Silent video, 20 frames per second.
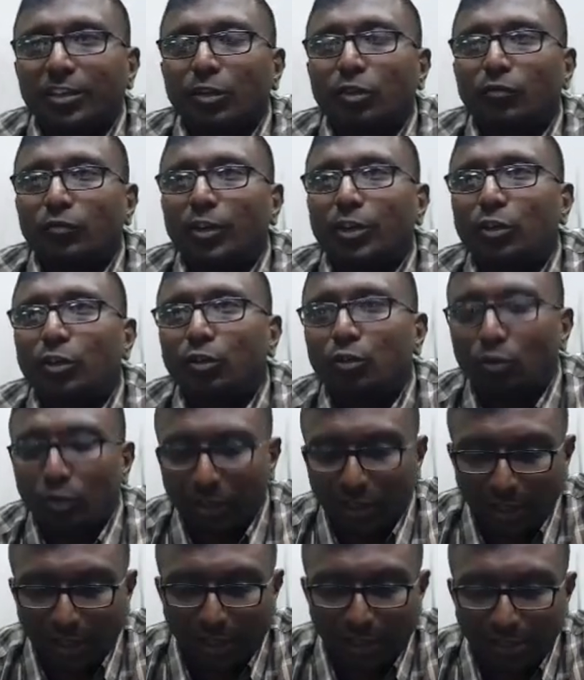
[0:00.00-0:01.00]
when, when do you
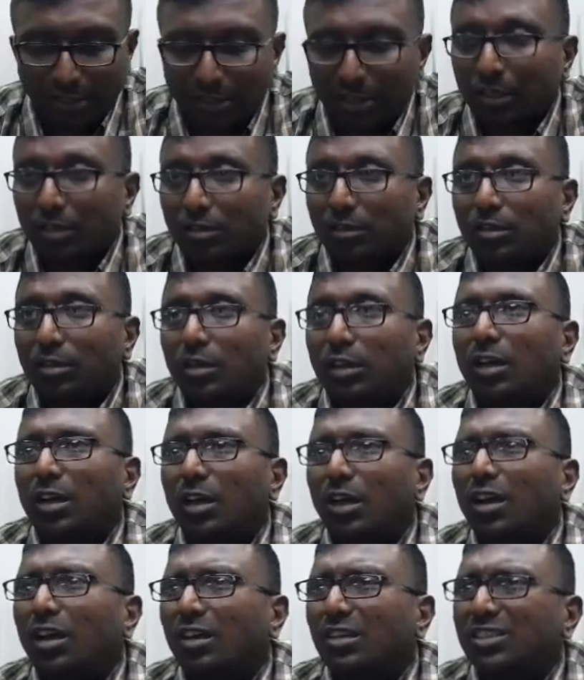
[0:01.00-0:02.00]
record, sir?
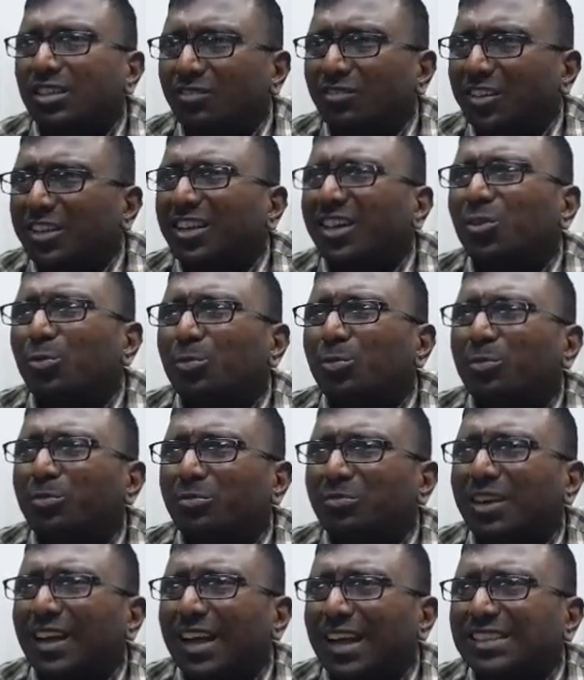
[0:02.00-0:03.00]
Huh, sir, why are you
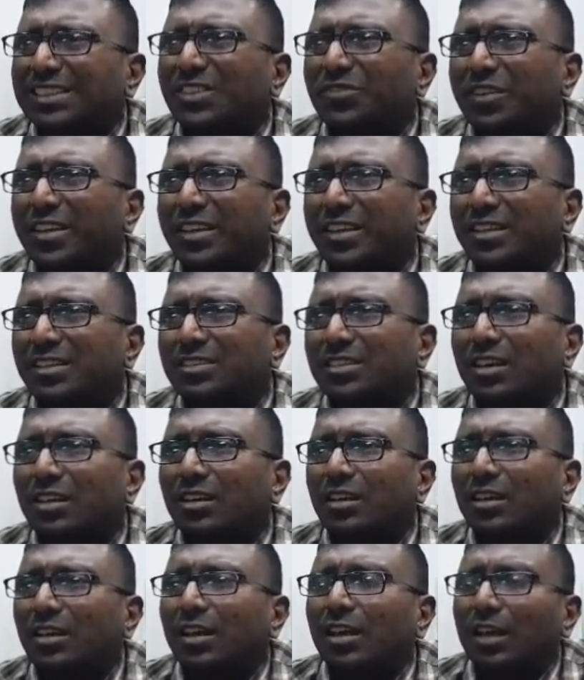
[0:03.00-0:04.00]
classifying,
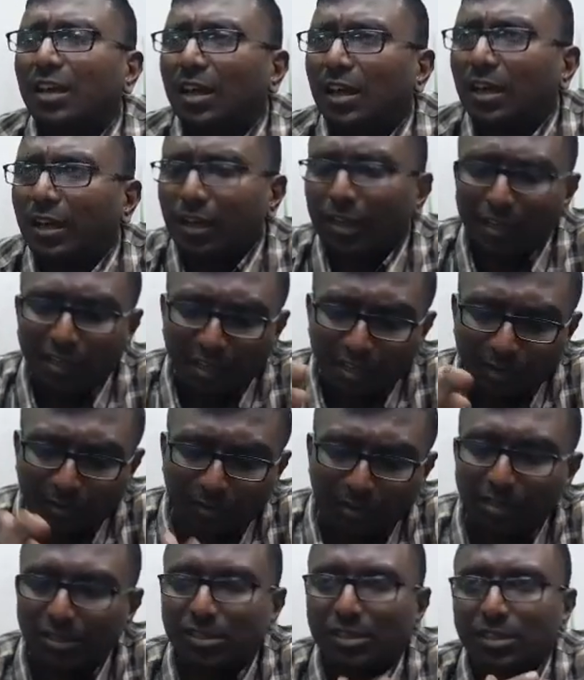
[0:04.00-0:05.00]
sir? Are
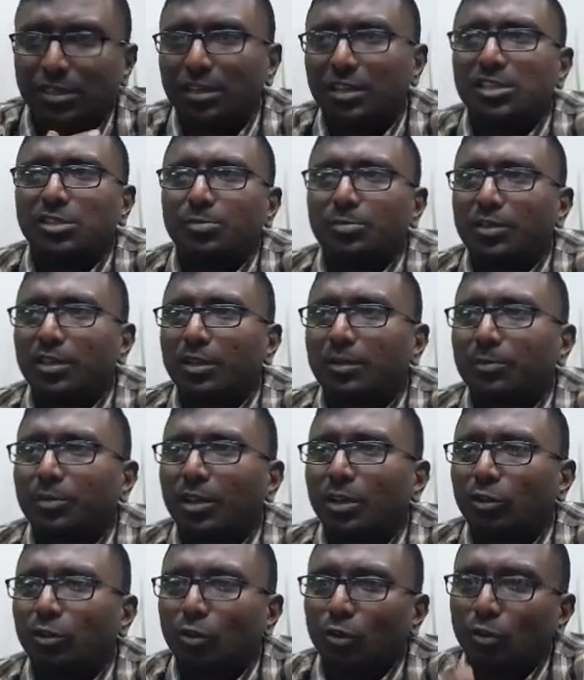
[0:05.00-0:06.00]
equity settled SBIPI,